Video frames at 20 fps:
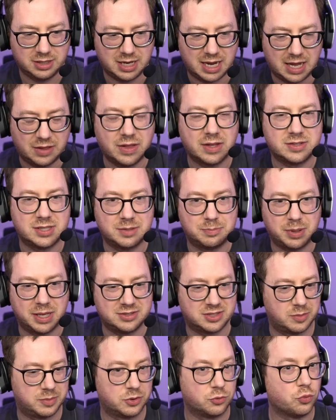Unless he
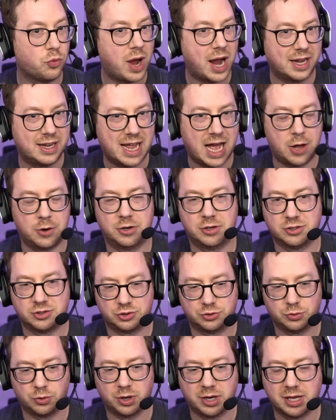plays something right now to
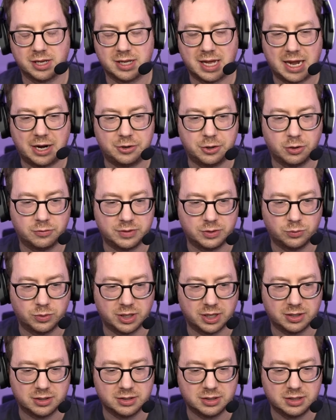destroy it. I don't know if he
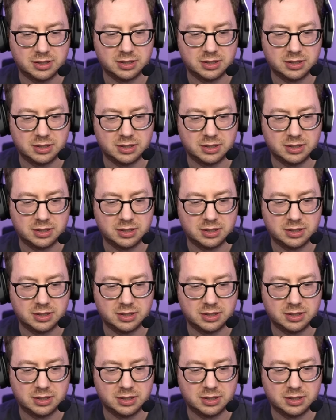will.